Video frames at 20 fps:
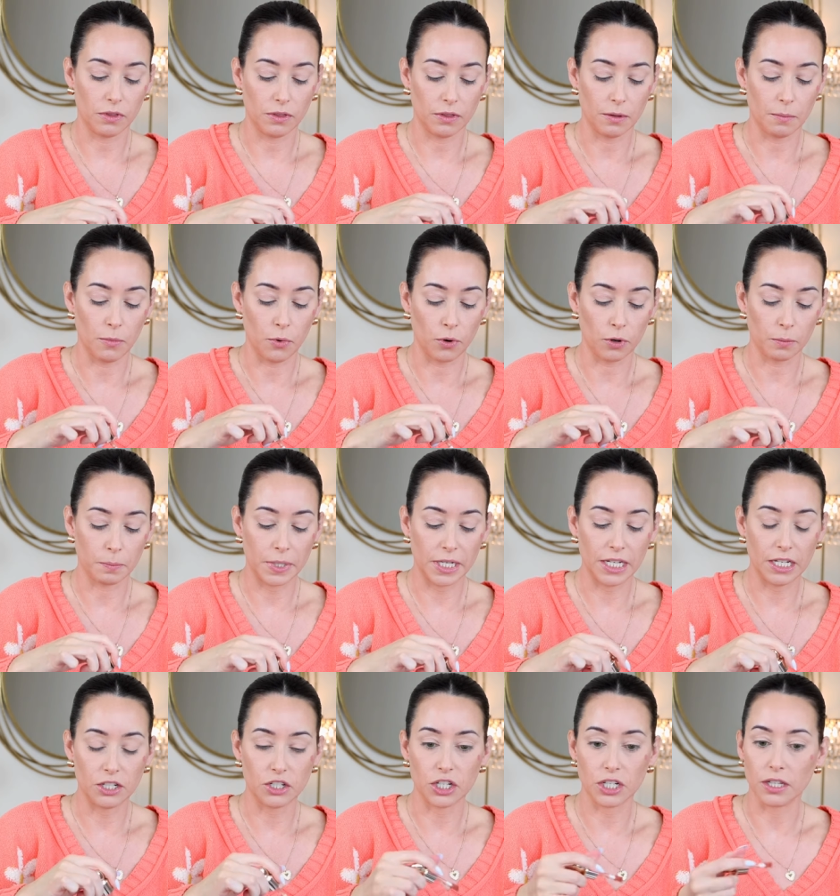the more
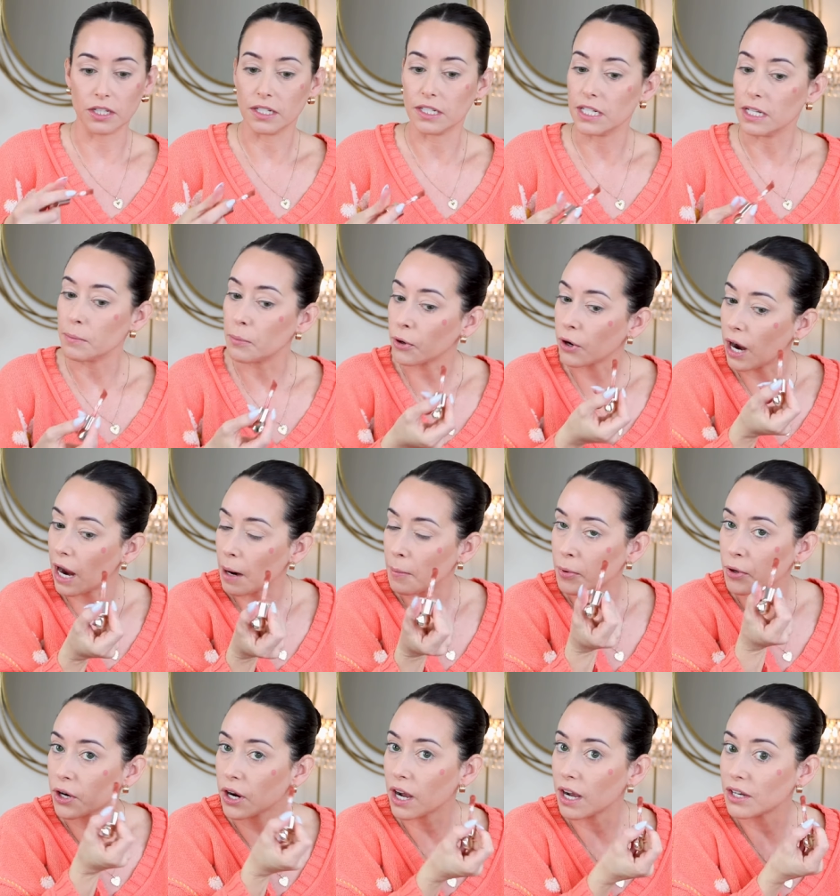peachy, the deeper
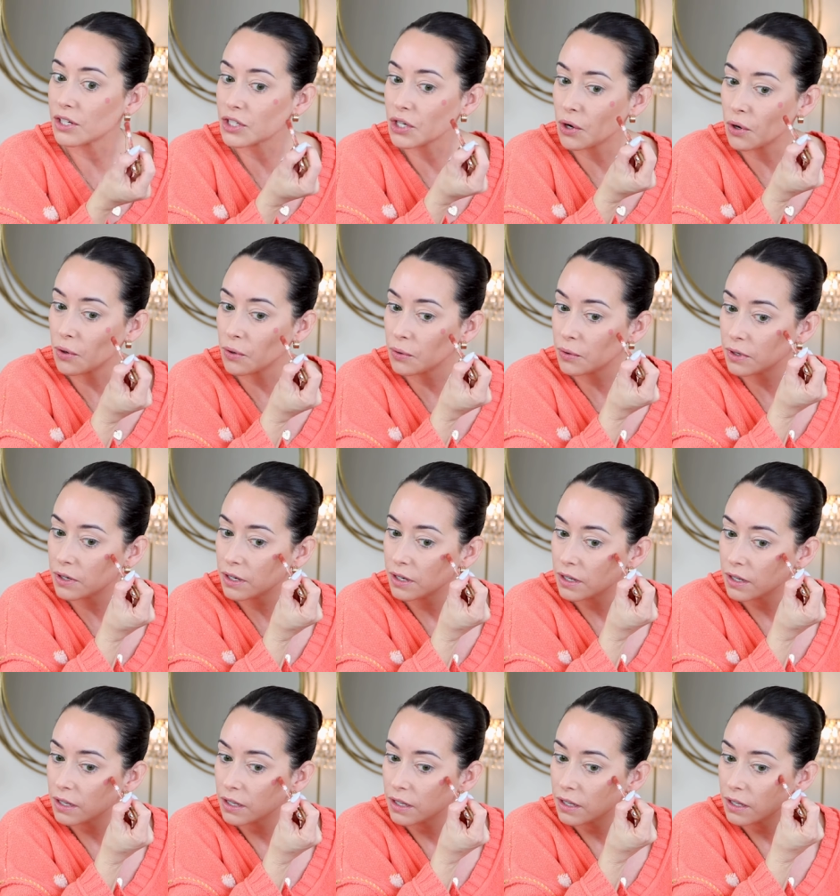apricot tone
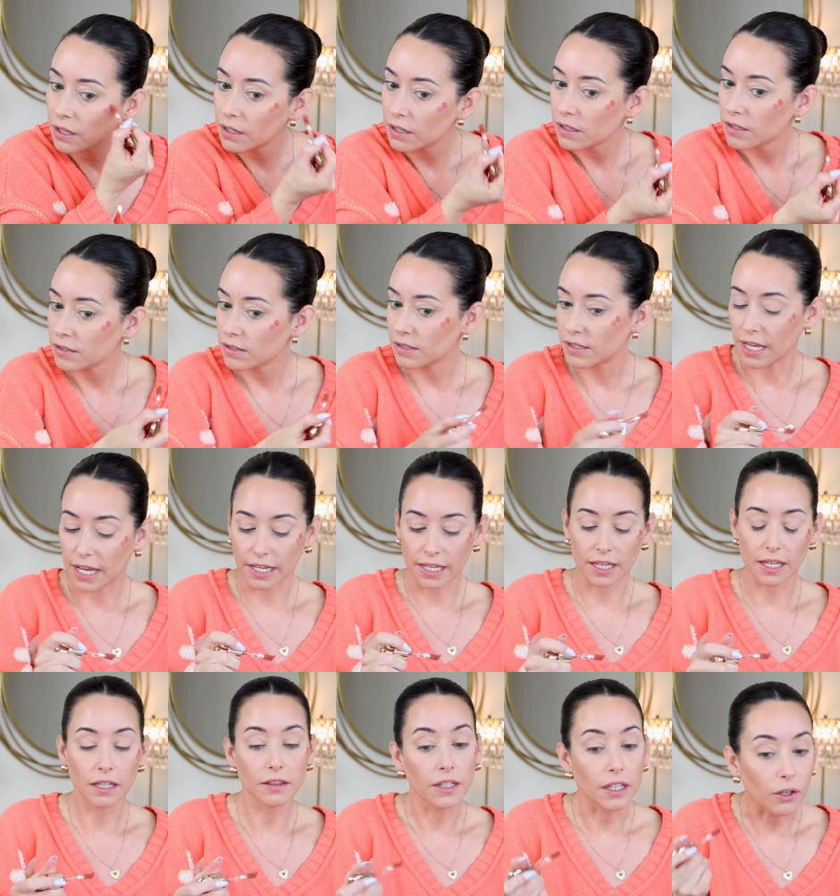
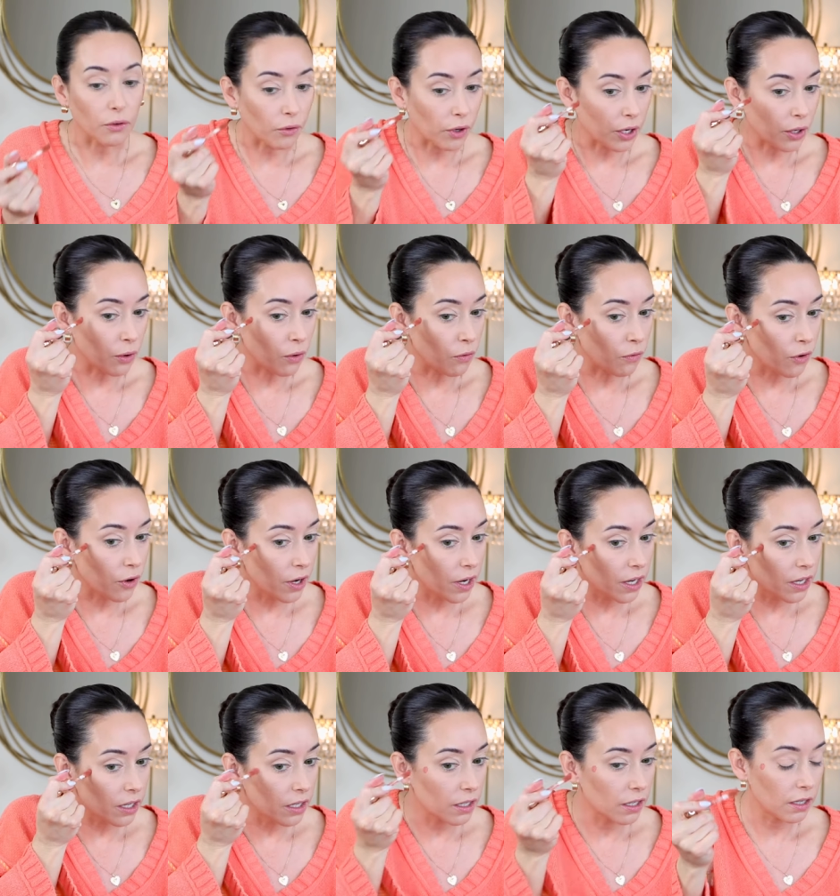second, like right over
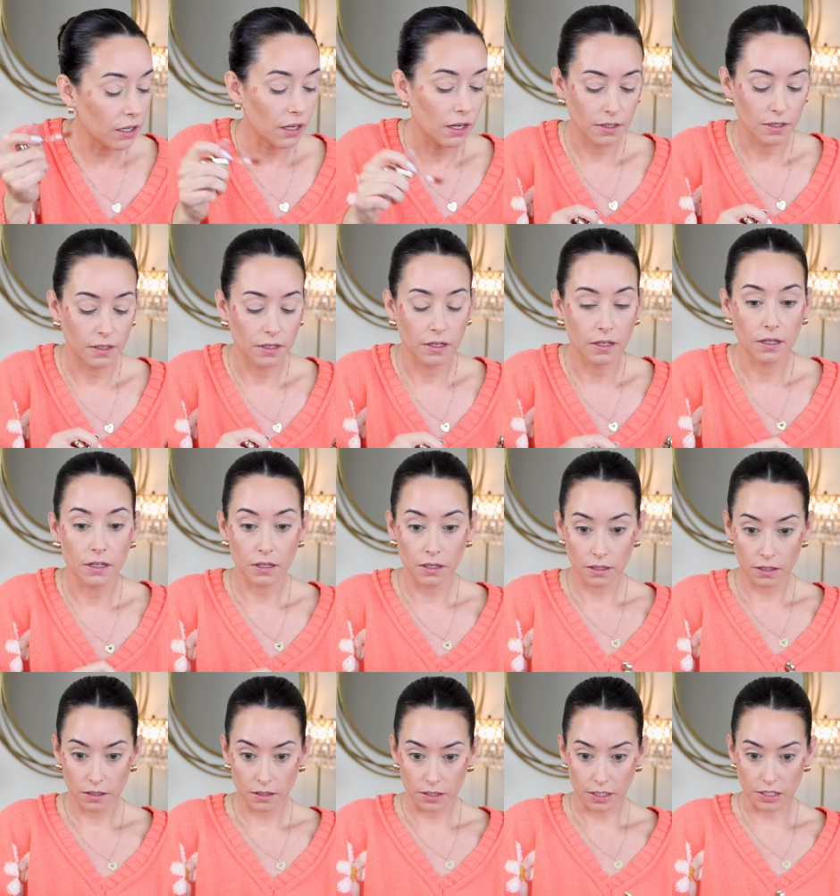it.
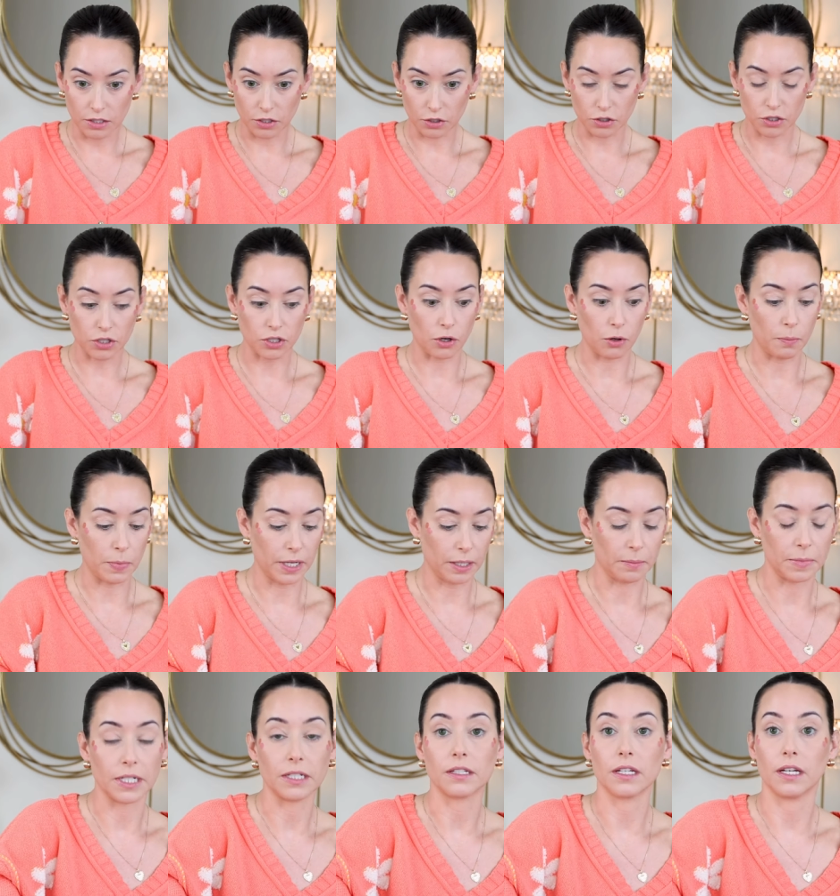These are so
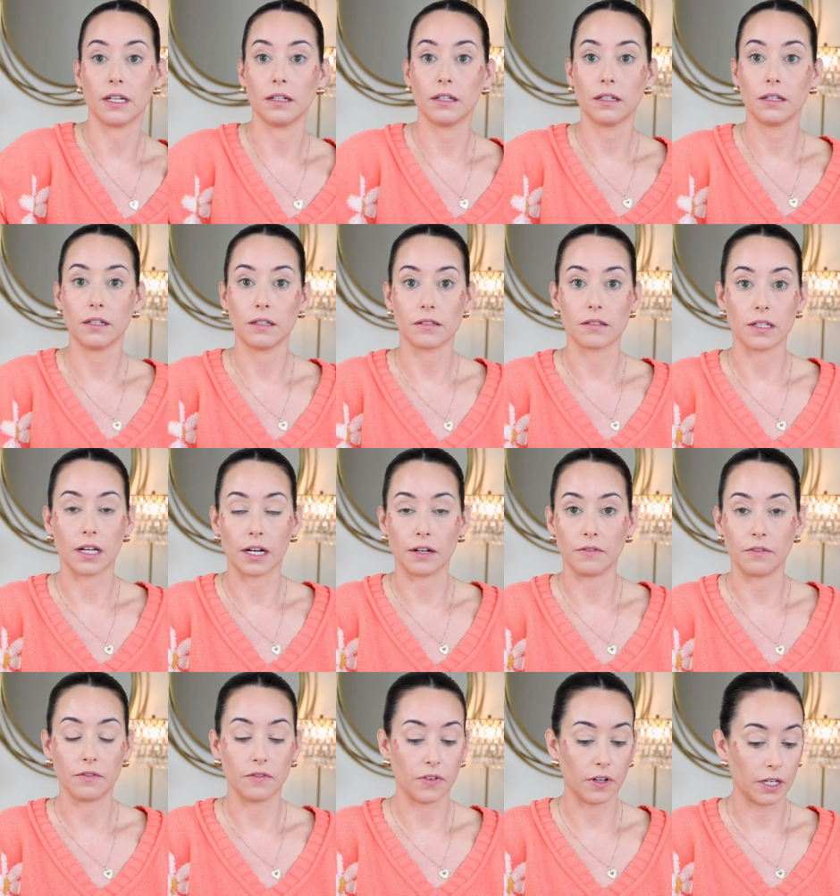pigmented, it's not
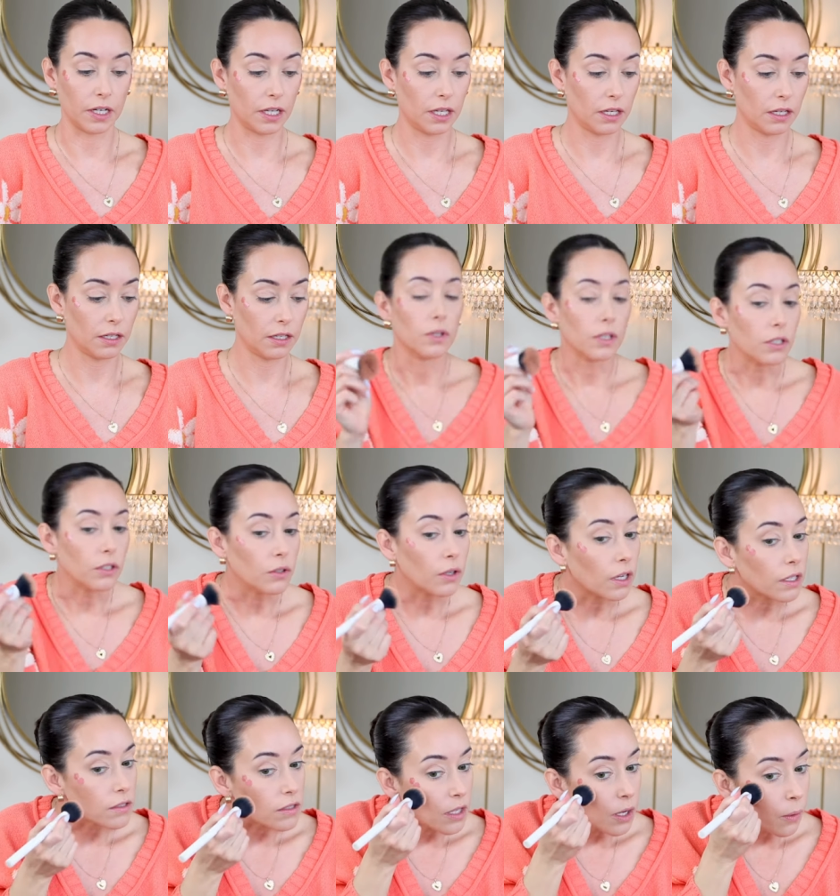even funny. And you
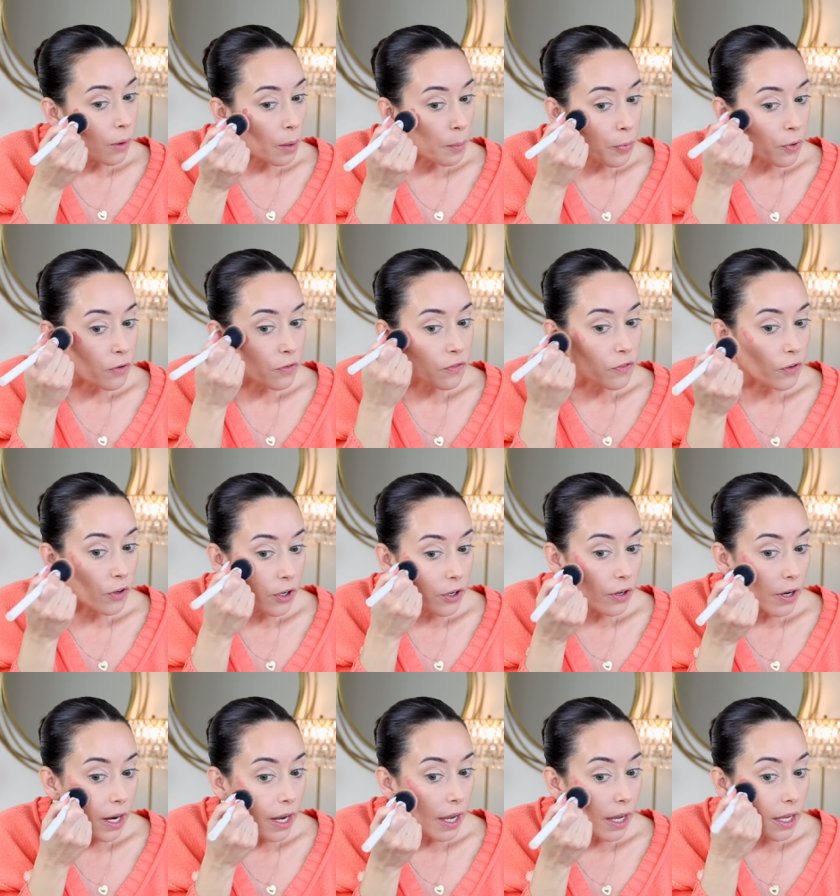guys know I
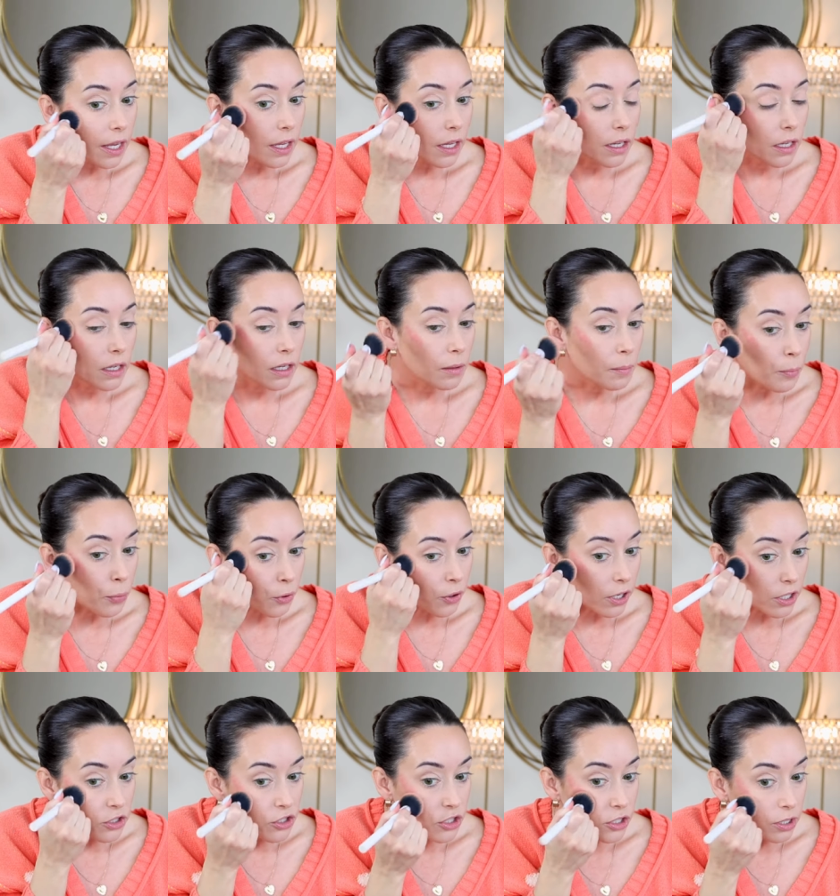prefer a
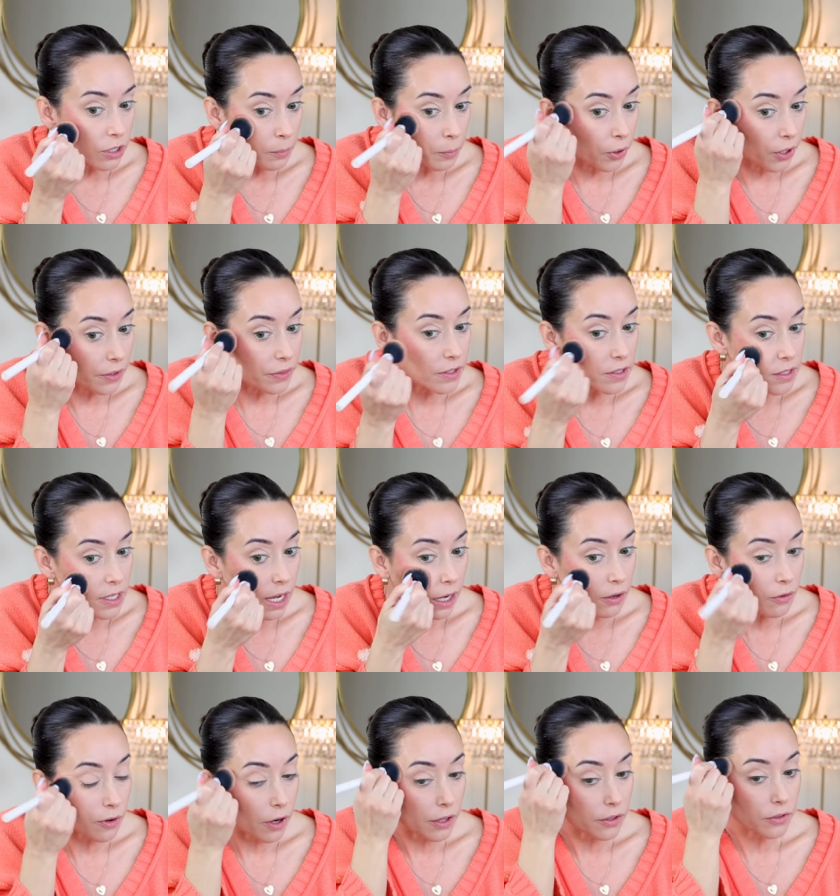brush to blend this
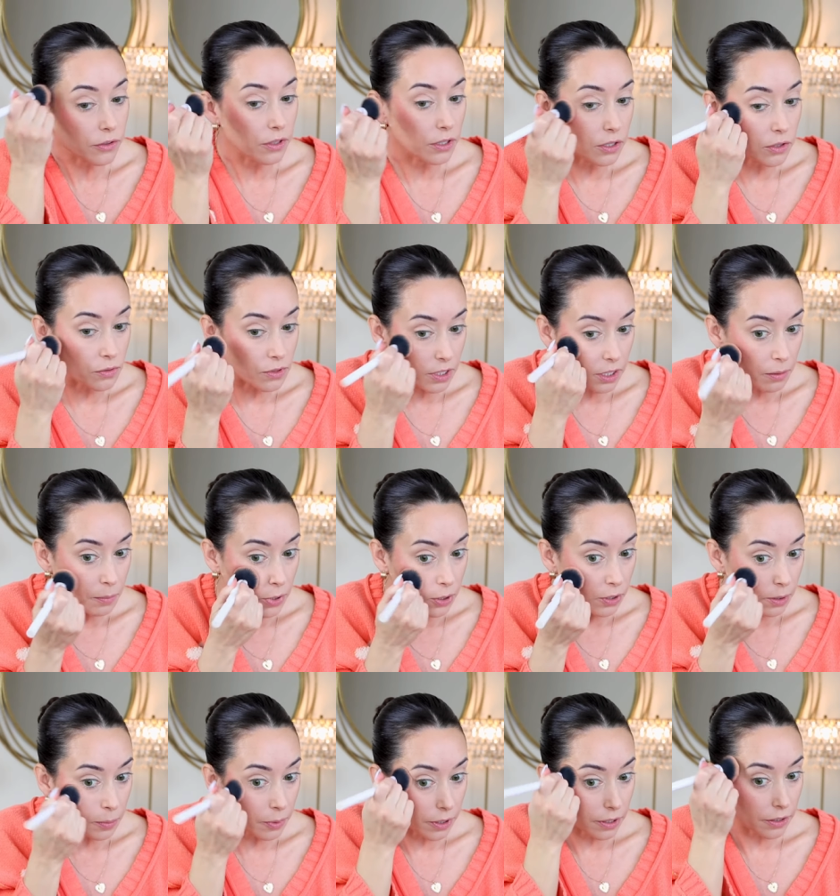out rather than using a
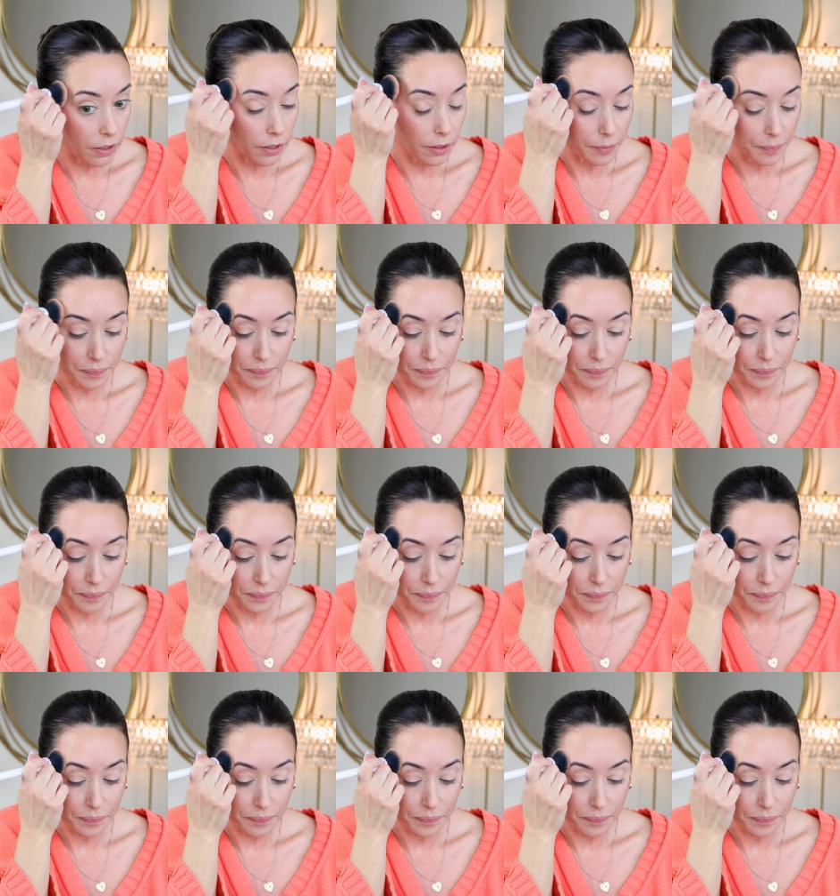beauty blender.